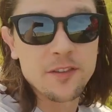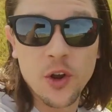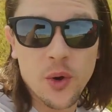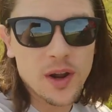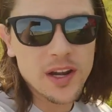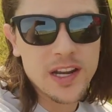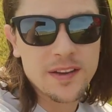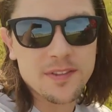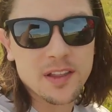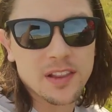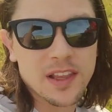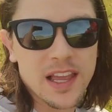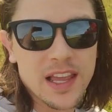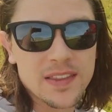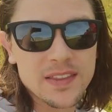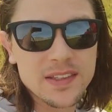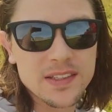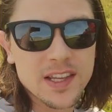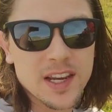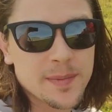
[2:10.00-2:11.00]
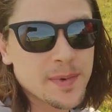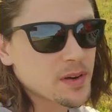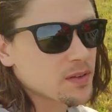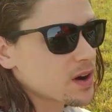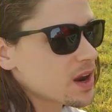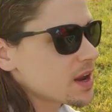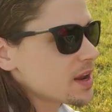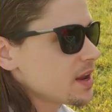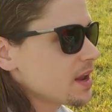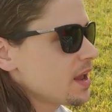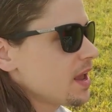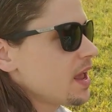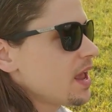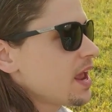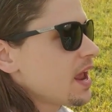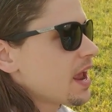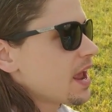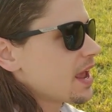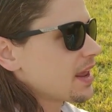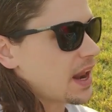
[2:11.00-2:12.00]
have no idea if the length is going to be right,
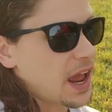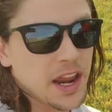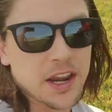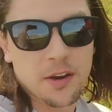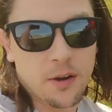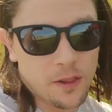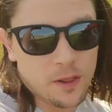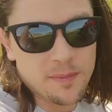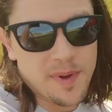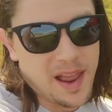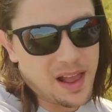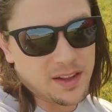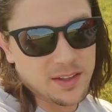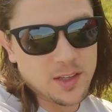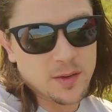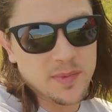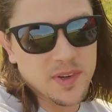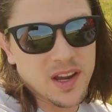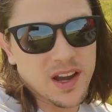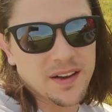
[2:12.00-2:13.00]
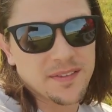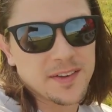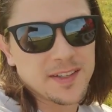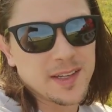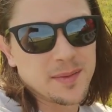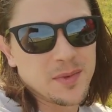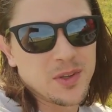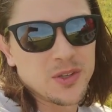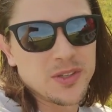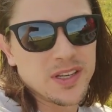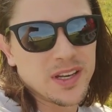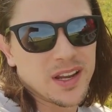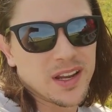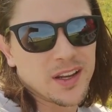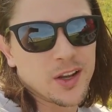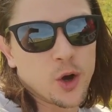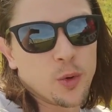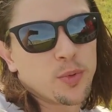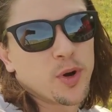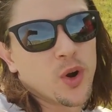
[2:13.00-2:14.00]
and I know the balance will be off because I'm using
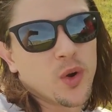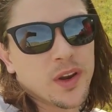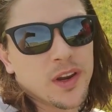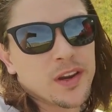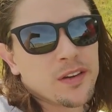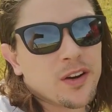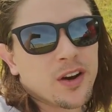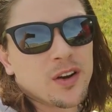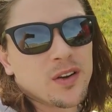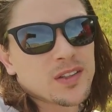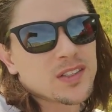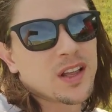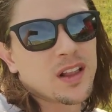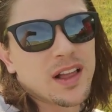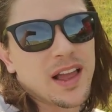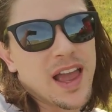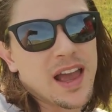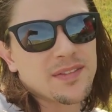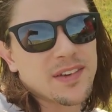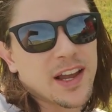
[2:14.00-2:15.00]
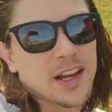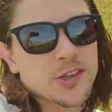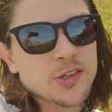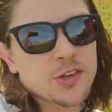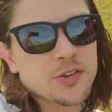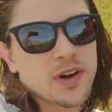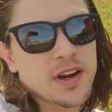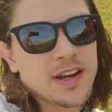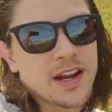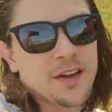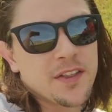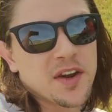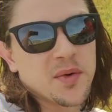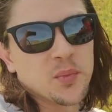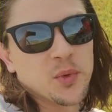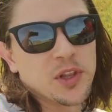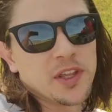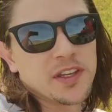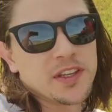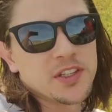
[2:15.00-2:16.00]
a GoPro Hero. It's all I have extra right now
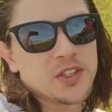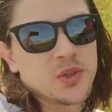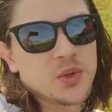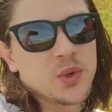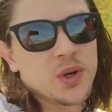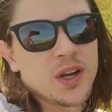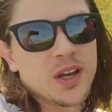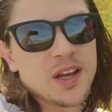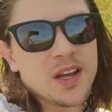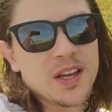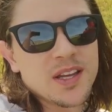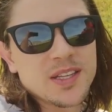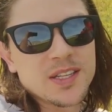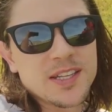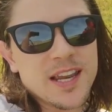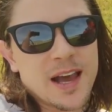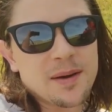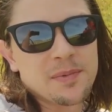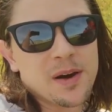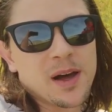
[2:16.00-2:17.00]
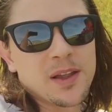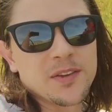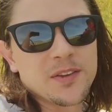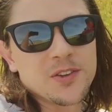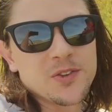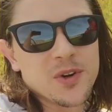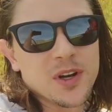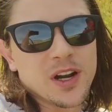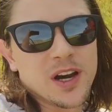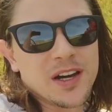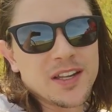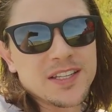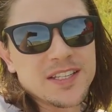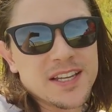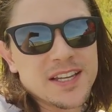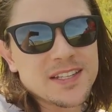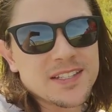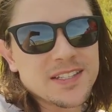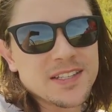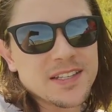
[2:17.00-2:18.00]
that I'm willing to snap onto an
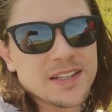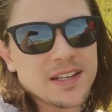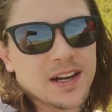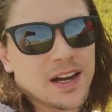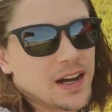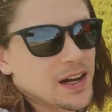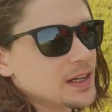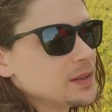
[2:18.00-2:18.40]
untested